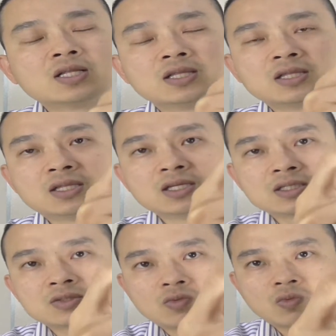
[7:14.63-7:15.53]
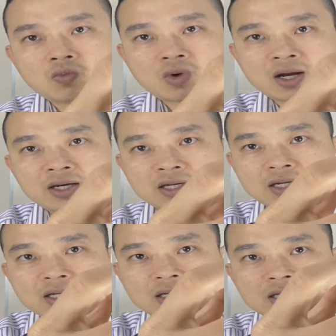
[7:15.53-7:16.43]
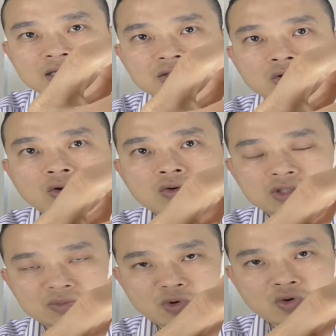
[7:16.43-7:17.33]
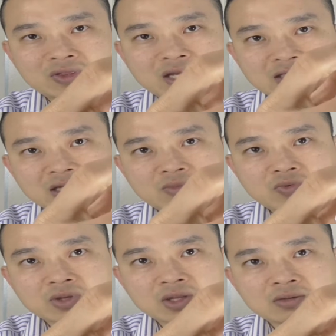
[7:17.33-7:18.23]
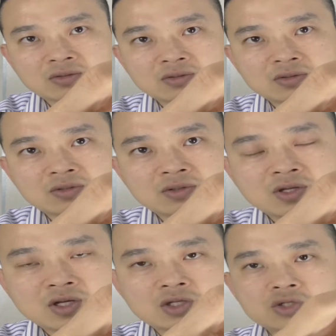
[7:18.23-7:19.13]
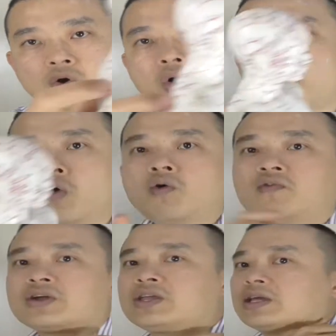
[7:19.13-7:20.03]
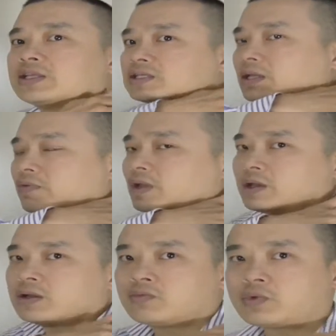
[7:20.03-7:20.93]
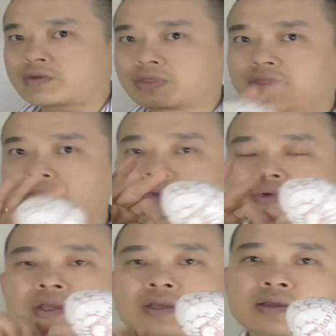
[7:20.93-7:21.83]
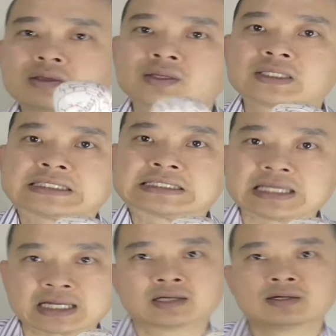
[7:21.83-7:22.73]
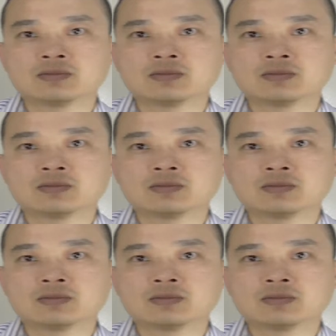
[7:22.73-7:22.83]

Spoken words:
This one is called small intestine meridian. So over here, this area, we have 3 sick